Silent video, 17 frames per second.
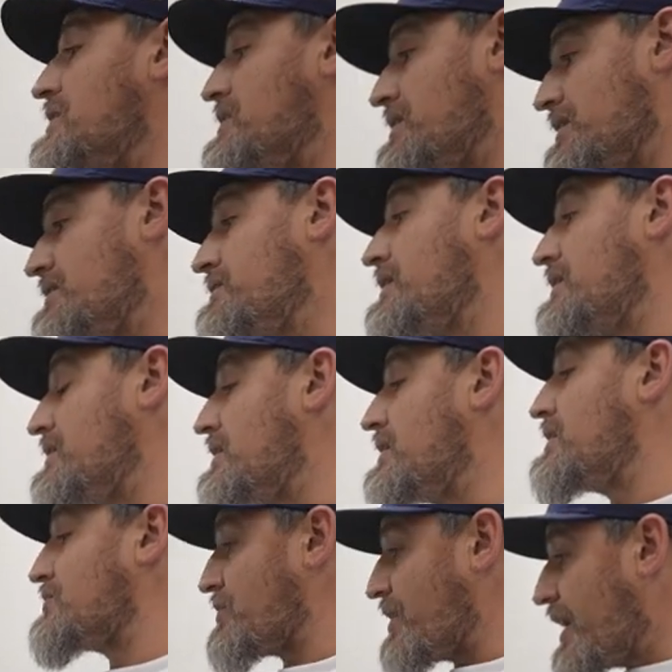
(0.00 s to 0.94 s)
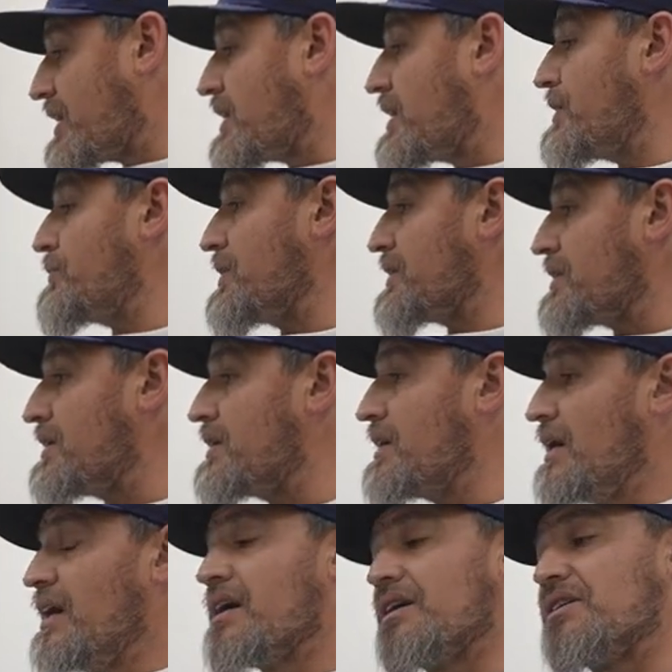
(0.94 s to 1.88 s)
he did. He did a track day with it. Oh,
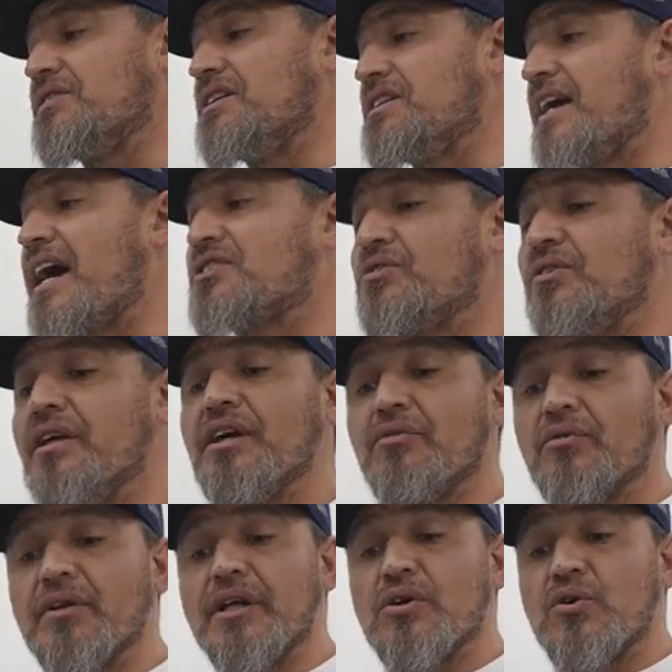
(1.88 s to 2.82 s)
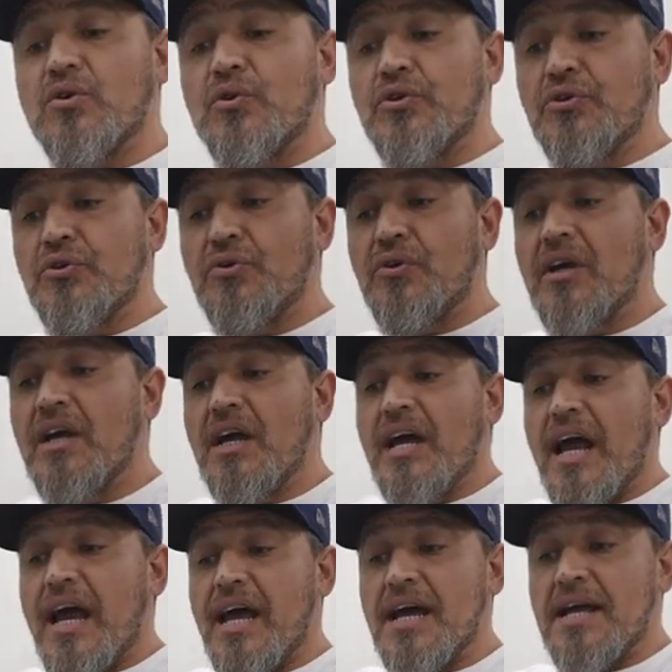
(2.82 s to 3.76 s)
because he's actually a really cool dude,
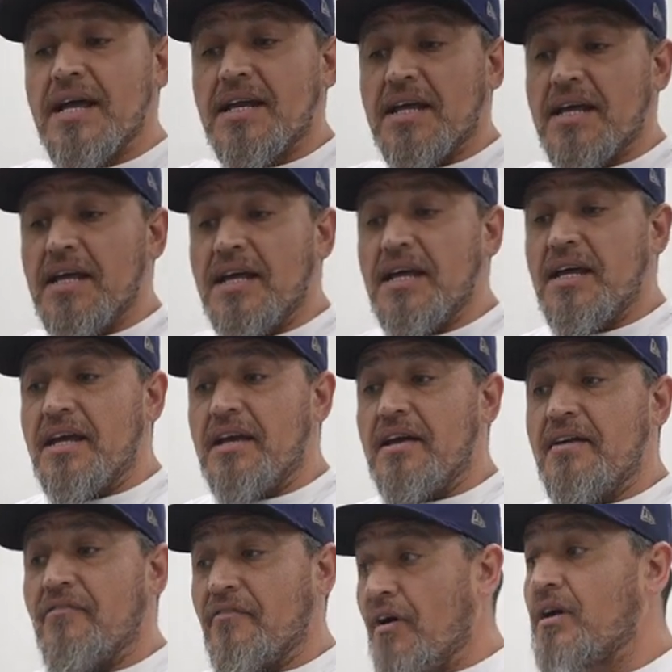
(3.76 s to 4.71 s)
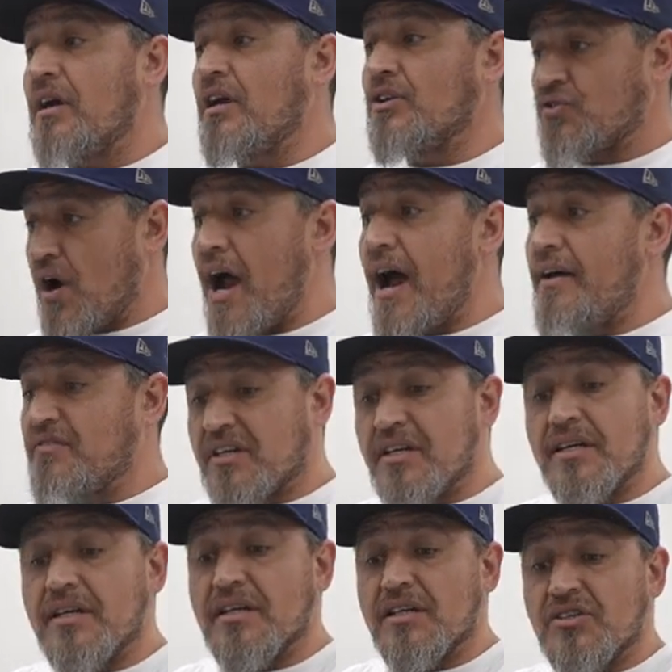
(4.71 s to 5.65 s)
and he fucking drives
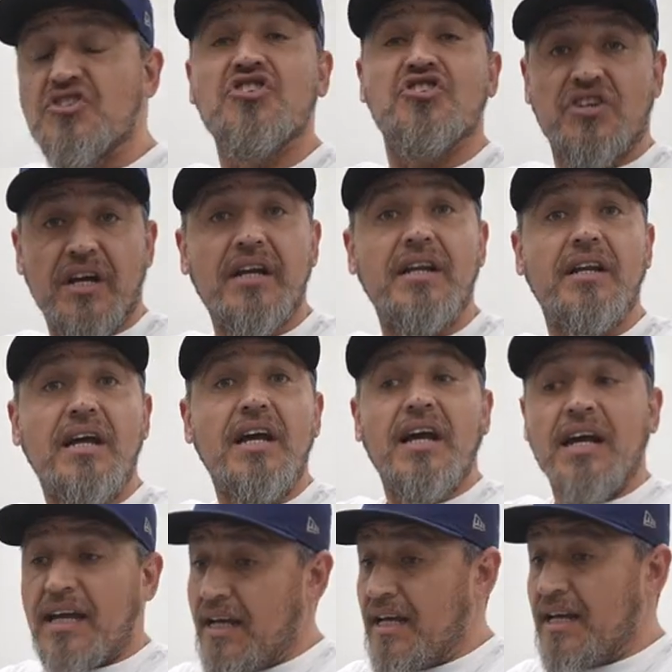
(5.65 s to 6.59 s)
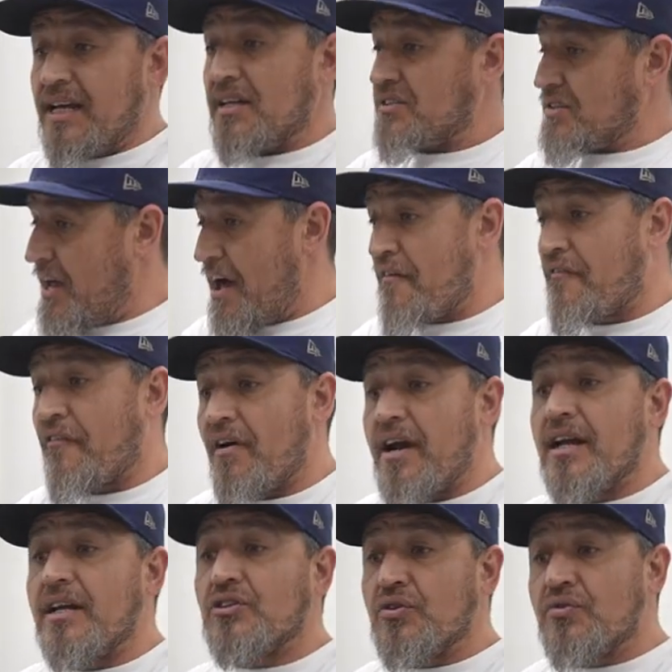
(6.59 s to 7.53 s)
his shit. He is not
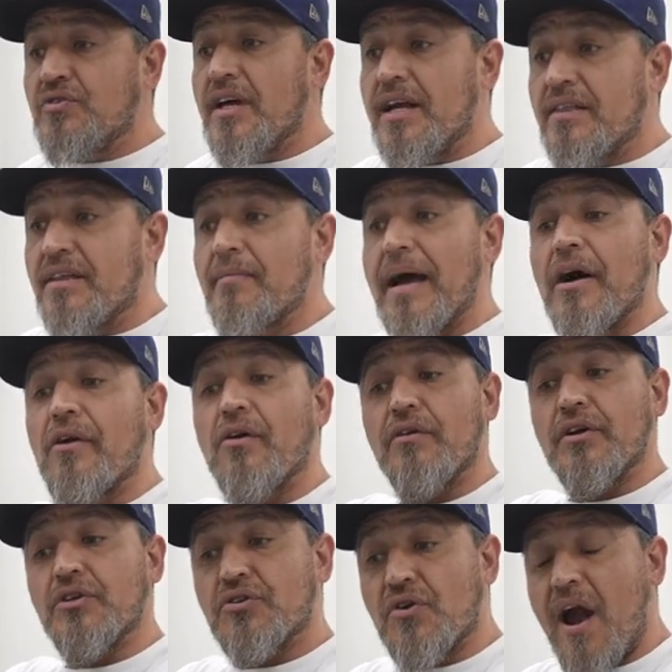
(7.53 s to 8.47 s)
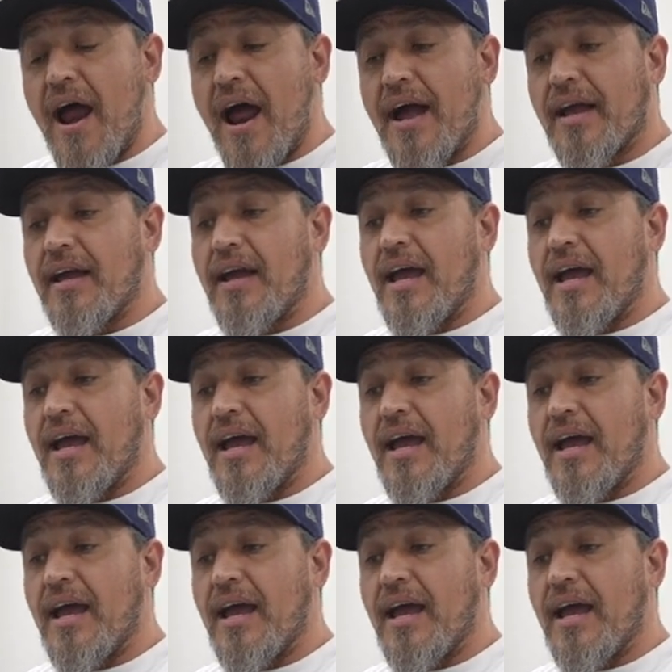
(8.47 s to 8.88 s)
afraid to take them out on the track